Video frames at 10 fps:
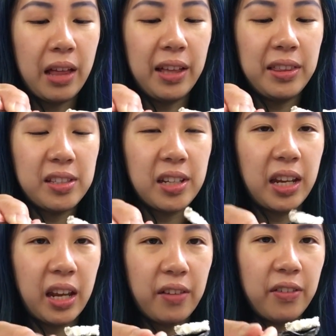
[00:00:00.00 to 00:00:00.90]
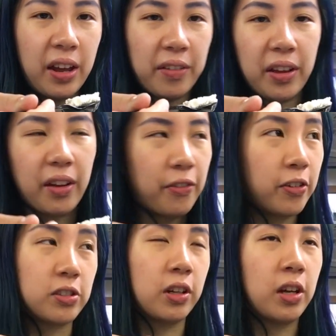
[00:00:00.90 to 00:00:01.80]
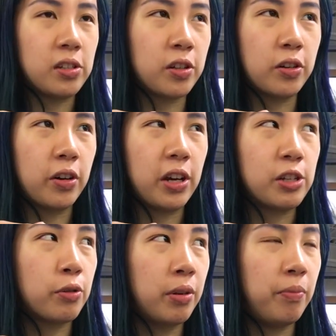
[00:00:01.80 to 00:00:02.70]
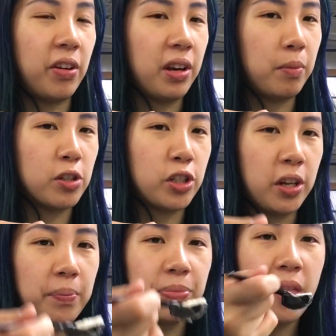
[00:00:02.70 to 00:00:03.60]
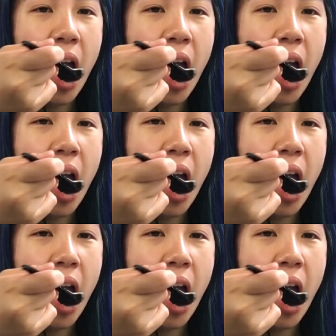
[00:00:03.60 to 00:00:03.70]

I like this idea of how like the frozen custard or ice cream vending machine